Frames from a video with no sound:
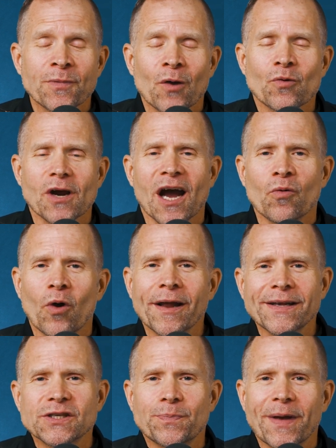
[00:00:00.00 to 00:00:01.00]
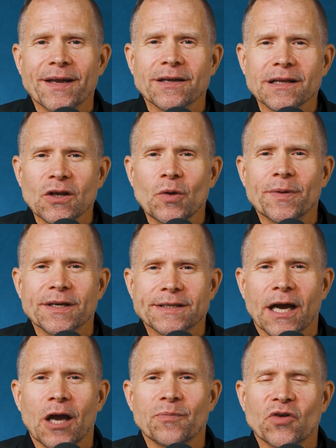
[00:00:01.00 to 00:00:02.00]
where I want to spend a little bit of
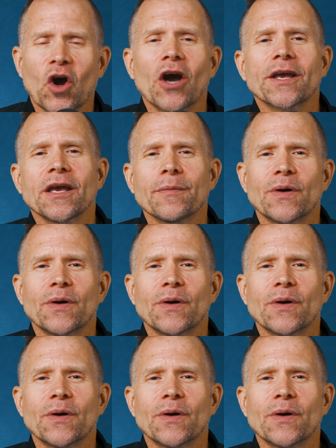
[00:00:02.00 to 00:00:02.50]
time talking